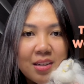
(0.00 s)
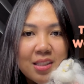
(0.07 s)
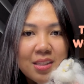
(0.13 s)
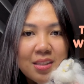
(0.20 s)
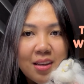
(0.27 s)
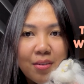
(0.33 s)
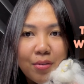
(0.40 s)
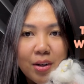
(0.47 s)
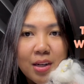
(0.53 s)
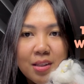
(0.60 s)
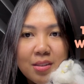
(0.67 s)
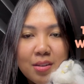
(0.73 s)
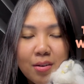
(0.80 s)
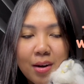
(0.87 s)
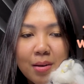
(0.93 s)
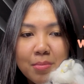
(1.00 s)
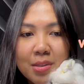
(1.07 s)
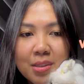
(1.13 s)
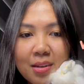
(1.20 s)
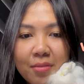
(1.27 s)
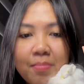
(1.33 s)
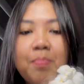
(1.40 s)
and stuff on Instagram and
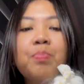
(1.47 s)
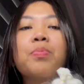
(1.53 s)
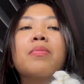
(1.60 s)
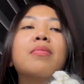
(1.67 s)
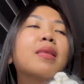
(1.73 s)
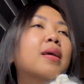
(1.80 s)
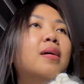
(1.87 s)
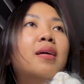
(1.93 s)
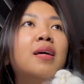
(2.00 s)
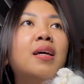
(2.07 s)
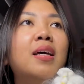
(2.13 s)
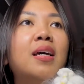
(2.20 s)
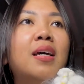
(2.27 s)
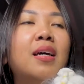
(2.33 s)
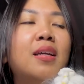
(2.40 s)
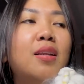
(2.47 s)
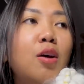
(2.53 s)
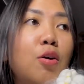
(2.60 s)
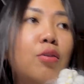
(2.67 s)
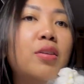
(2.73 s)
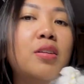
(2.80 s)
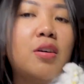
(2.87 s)
stuff.
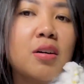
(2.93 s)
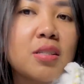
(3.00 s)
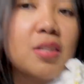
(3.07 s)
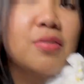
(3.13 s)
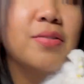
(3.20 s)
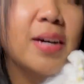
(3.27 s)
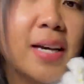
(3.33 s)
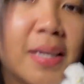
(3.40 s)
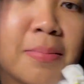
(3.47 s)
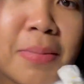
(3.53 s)
No, the dogs are fine.